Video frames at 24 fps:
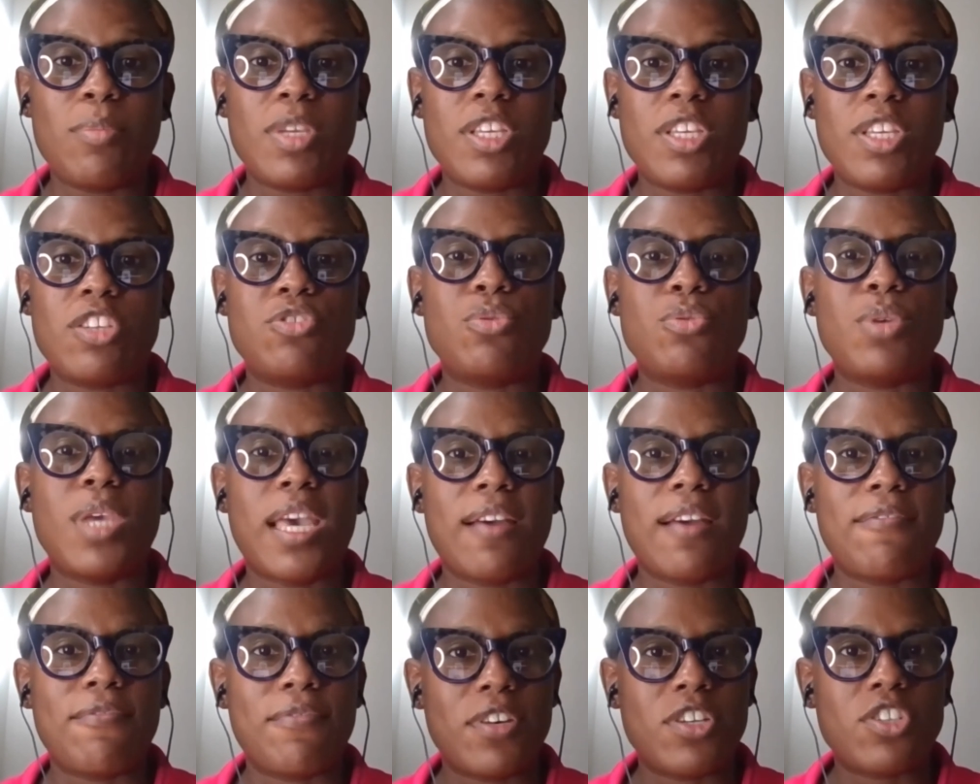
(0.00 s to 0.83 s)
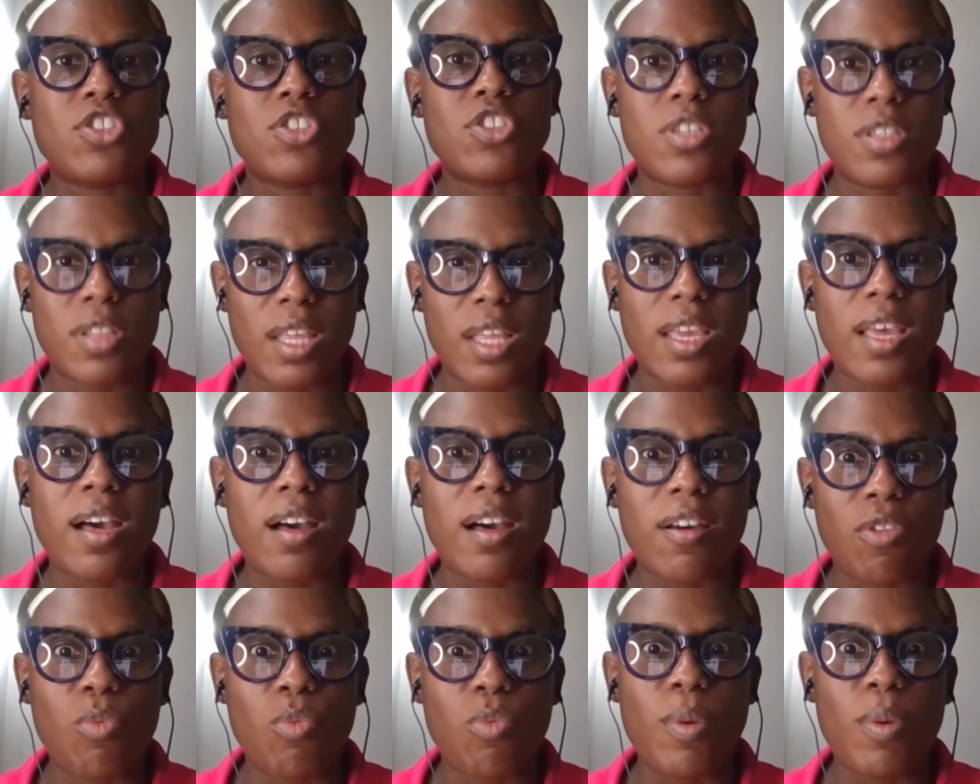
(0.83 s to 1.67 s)
Because you can't function like
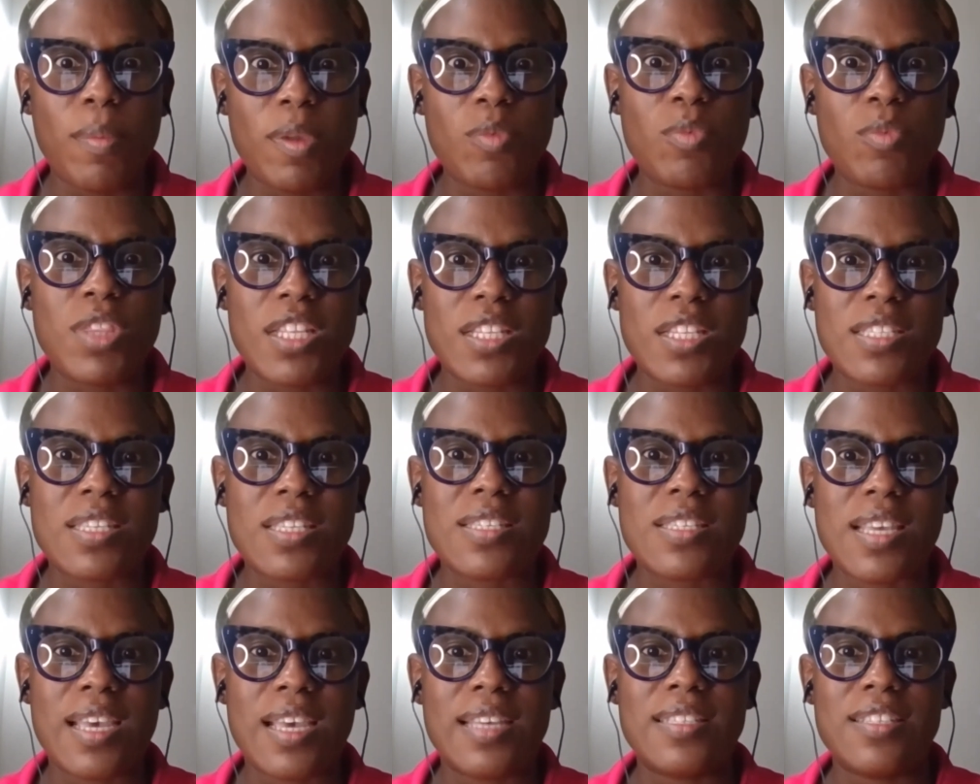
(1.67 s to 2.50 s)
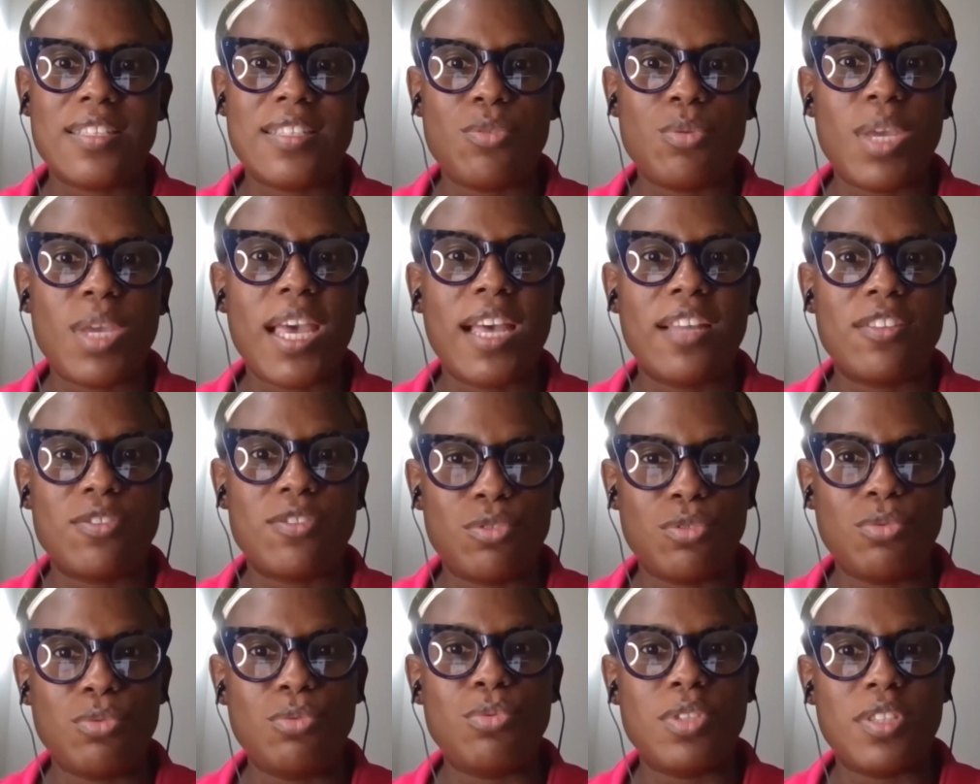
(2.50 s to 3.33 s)
other women within society. You
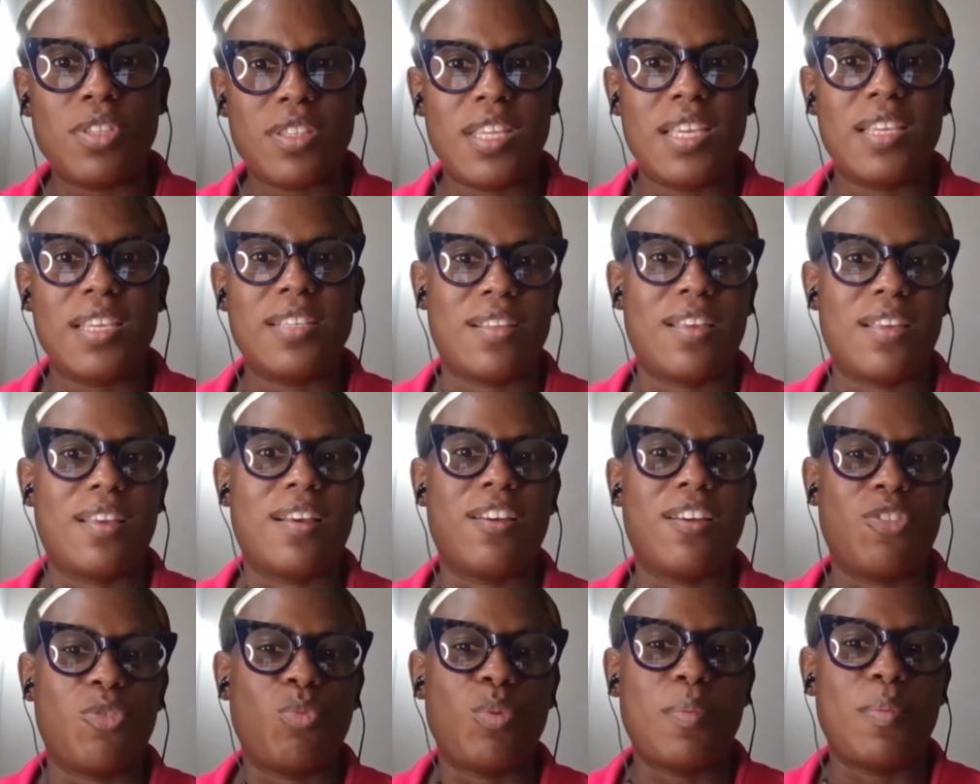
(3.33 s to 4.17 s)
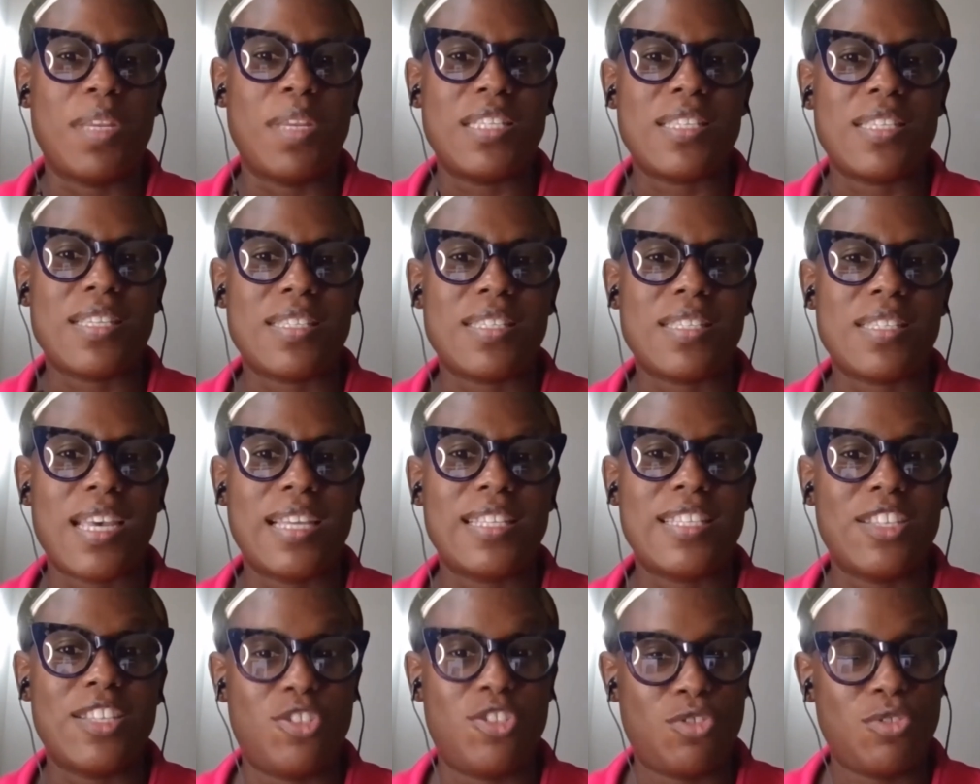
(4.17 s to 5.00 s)
can't do the things like other women in
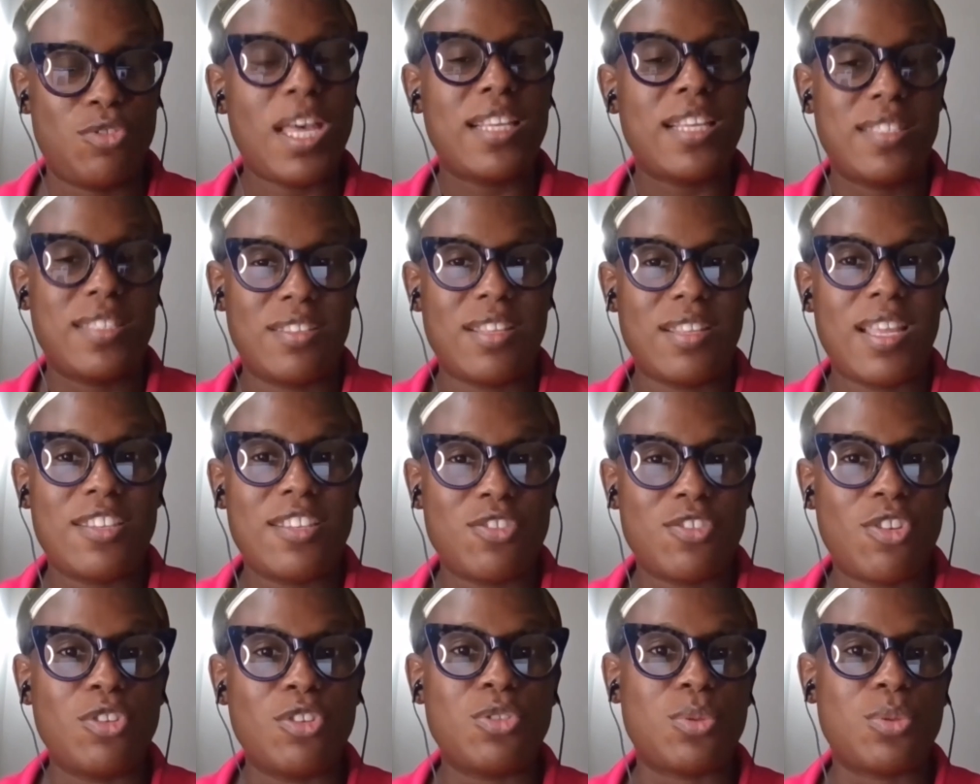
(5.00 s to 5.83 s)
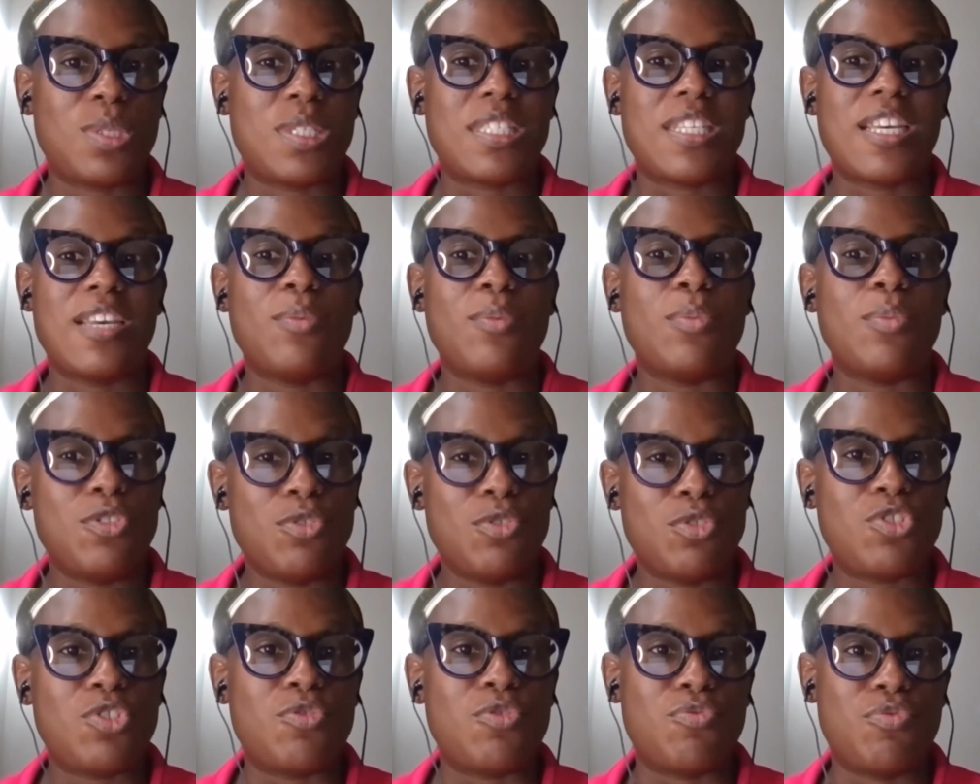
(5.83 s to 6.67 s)
society. So that's also a sign when
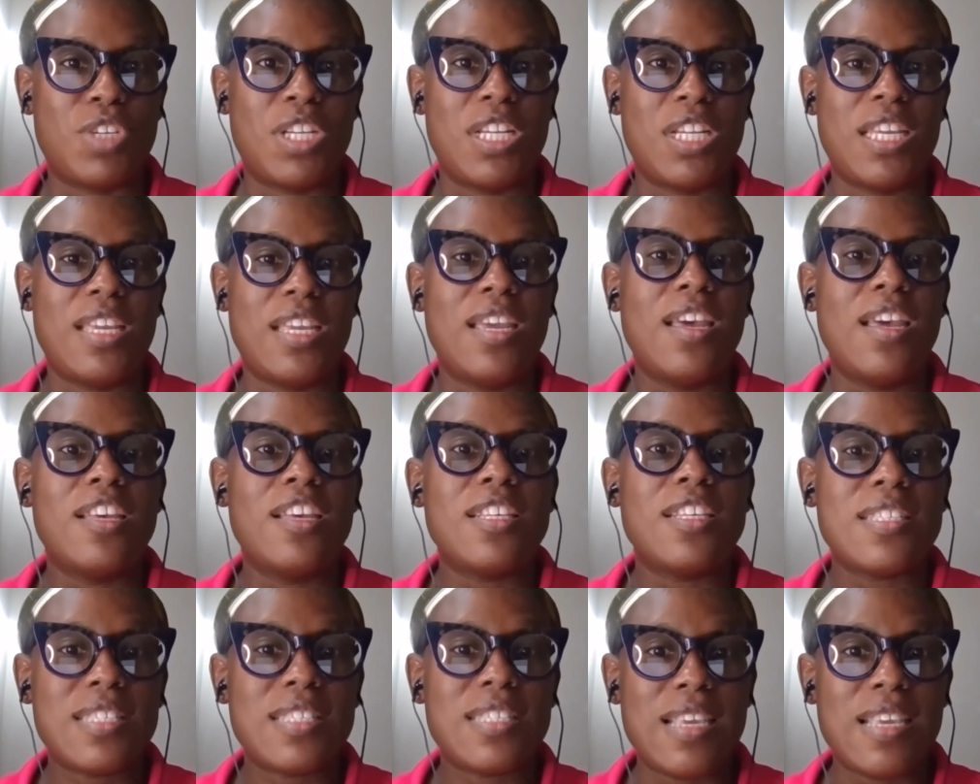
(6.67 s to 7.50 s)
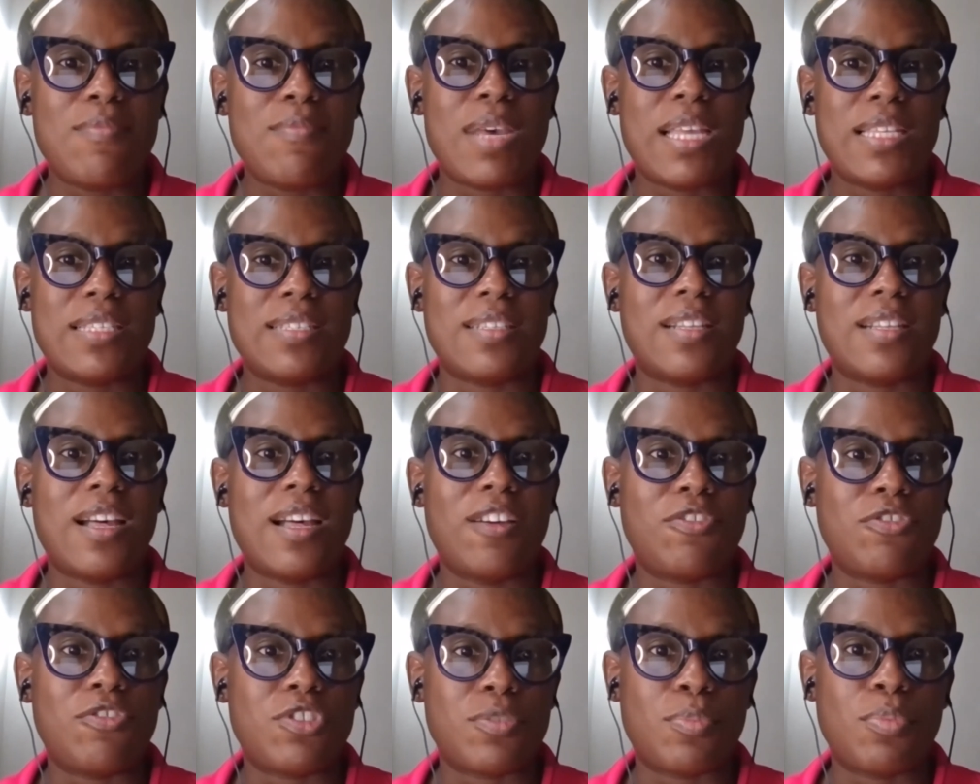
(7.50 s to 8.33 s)
you should really seek mental
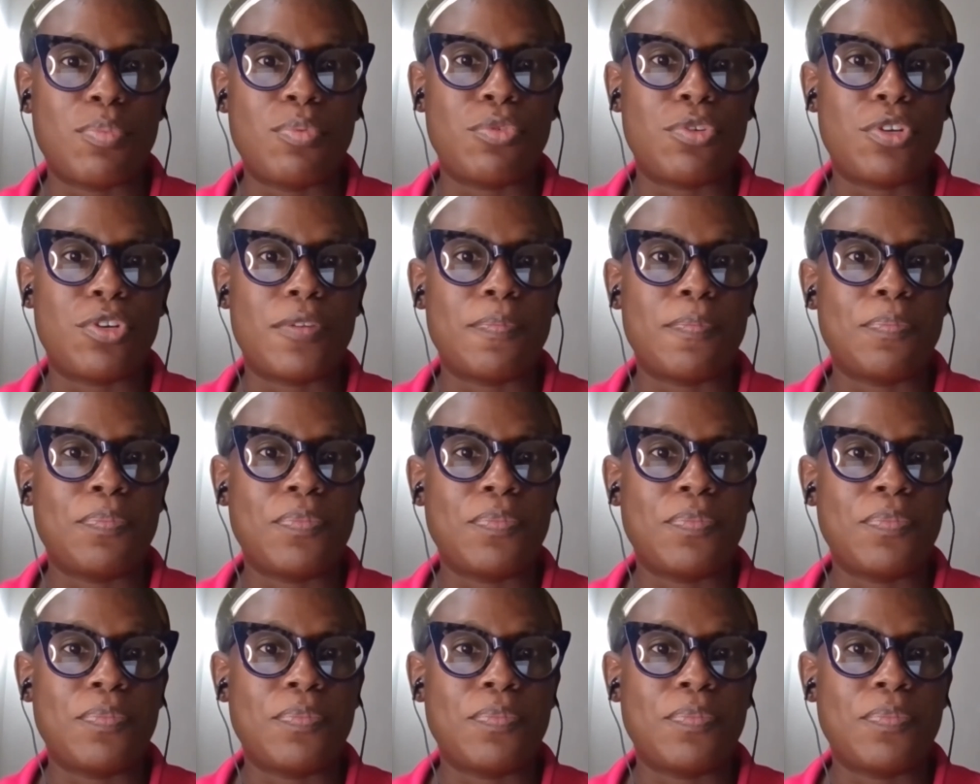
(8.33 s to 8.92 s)
health support.